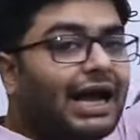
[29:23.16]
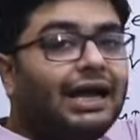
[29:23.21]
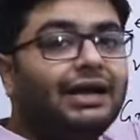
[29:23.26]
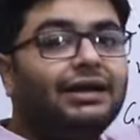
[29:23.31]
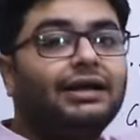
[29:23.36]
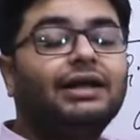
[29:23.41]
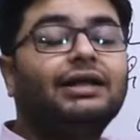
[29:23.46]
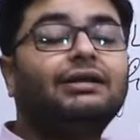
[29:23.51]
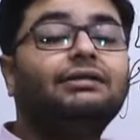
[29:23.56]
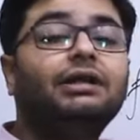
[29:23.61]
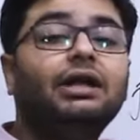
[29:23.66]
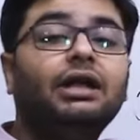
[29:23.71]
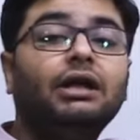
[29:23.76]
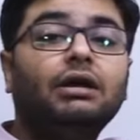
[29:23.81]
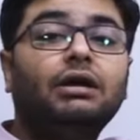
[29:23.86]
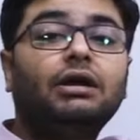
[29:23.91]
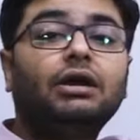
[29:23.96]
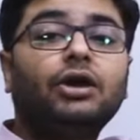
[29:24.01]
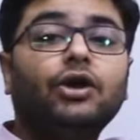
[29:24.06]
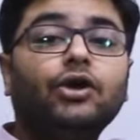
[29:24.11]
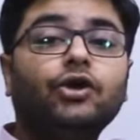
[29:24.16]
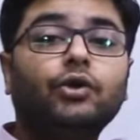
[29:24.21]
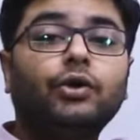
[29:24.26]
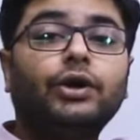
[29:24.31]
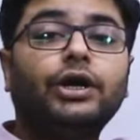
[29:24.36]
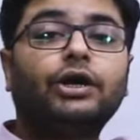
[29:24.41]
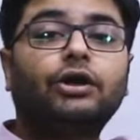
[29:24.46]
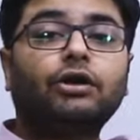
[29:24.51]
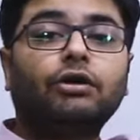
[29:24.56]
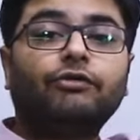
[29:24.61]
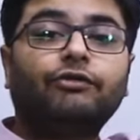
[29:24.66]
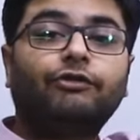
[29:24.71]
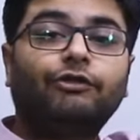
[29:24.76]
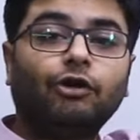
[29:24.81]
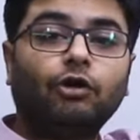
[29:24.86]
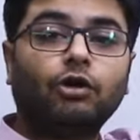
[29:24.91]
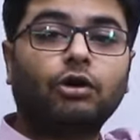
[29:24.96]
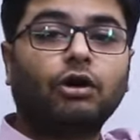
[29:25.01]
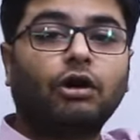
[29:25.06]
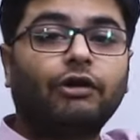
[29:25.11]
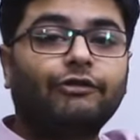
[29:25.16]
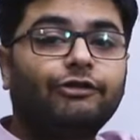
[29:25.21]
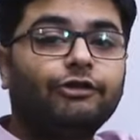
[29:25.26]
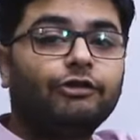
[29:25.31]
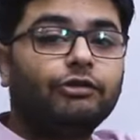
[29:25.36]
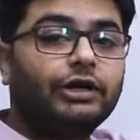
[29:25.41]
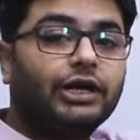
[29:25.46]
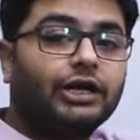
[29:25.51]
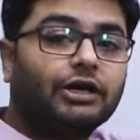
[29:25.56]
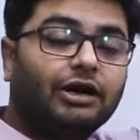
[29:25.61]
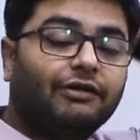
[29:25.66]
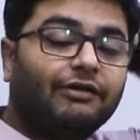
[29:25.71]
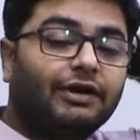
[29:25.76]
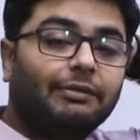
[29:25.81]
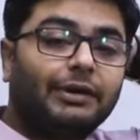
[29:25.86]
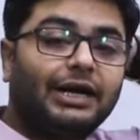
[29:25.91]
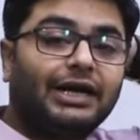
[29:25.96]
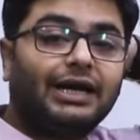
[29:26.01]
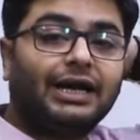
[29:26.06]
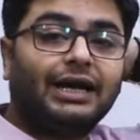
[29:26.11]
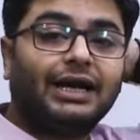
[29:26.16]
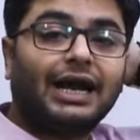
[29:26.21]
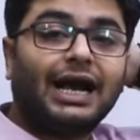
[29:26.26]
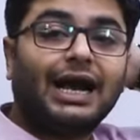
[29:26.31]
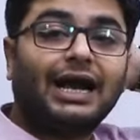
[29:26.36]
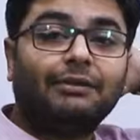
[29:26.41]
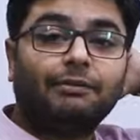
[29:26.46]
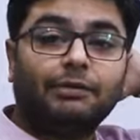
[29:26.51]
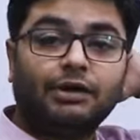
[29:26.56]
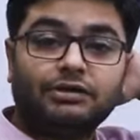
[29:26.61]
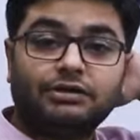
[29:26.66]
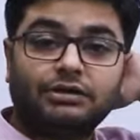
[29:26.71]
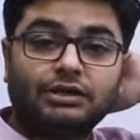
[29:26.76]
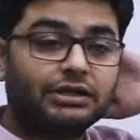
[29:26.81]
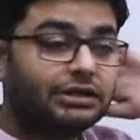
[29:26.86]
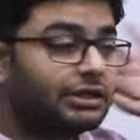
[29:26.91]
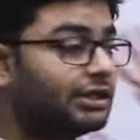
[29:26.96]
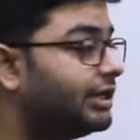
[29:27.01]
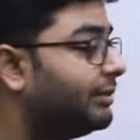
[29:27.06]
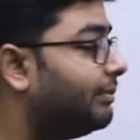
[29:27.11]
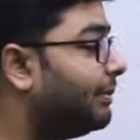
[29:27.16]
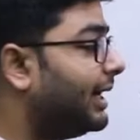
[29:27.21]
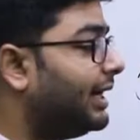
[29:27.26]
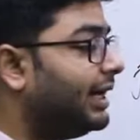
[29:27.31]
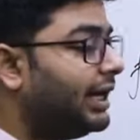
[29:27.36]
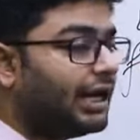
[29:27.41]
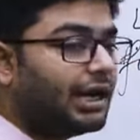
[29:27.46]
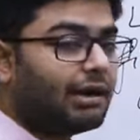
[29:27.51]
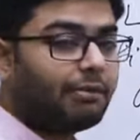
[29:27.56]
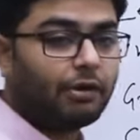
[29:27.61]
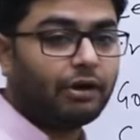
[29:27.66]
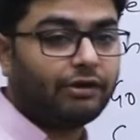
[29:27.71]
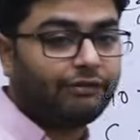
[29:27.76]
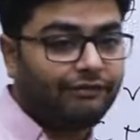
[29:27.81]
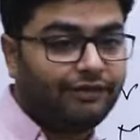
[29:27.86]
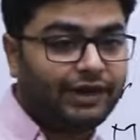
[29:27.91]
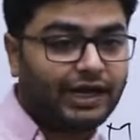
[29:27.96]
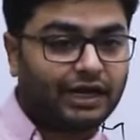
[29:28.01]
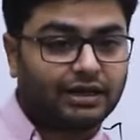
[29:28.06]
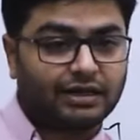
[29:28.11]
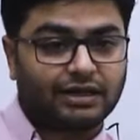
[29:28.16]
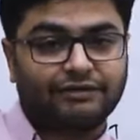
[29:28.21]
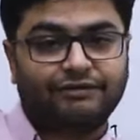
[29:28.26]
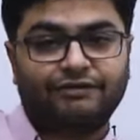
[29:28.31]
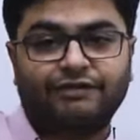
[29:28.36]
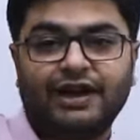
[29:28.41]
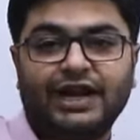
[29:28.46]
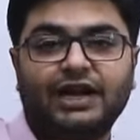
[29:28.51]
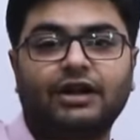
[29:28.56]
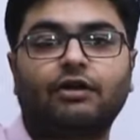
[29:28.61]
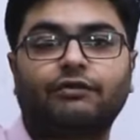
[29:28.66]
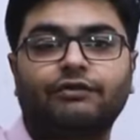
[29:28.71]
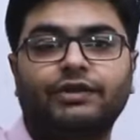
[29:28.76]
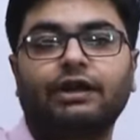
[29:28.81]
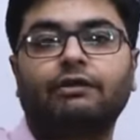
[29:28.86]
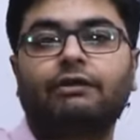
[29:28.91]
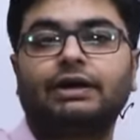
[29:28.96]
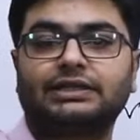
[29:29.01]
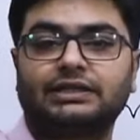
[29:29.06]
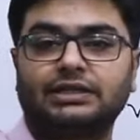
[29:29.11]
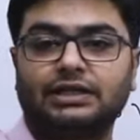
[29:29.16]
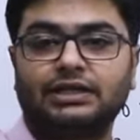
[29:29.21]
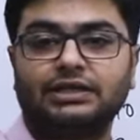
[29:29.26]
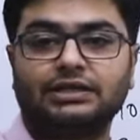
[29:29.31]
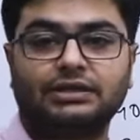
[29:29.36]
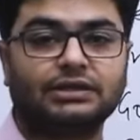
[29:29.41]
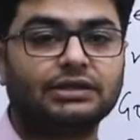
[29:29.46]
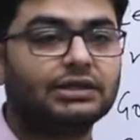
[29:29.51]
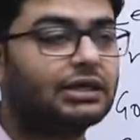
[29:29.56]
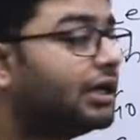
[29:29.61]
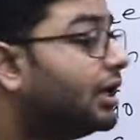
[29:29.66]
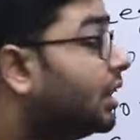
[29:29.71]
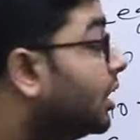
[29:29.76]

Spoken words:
and in the unit 4 of union government and administration, depending upon where the weight of the question is.